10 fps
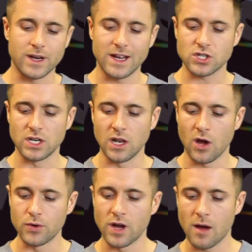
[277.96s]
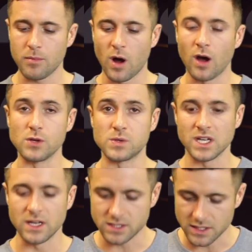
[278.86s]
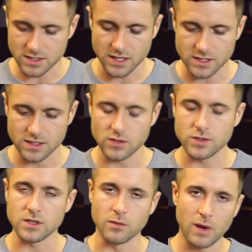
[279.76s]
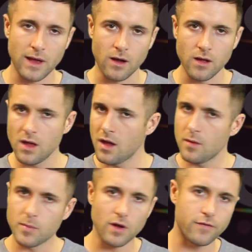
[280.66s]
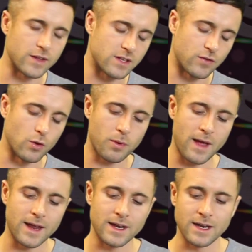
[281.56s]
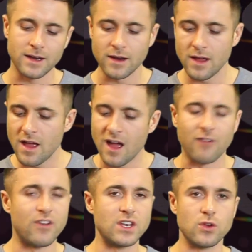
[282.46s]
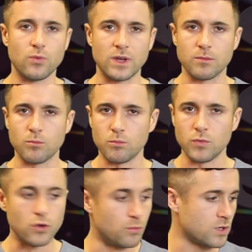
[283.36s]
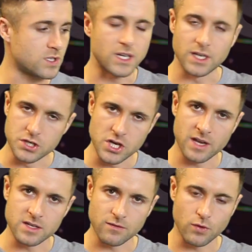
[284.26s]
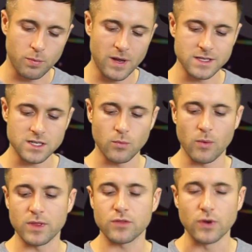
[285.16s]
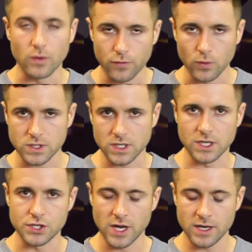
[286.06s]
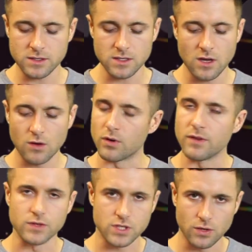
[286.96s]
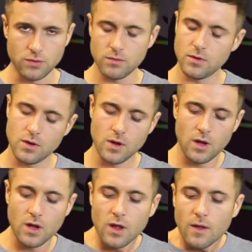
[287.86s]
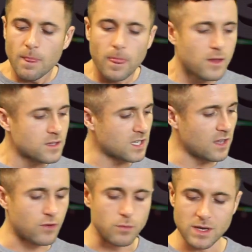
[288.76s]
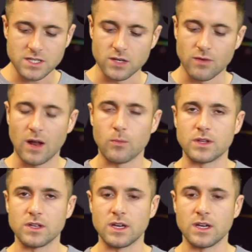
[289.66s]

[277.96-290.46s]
we can actually load up our utility settings onto the player. Perfect if you're playing in a venue with numerous CDJs. If you're playing somewhere with 3 or 4 CDJs, or even 2, save you messing around with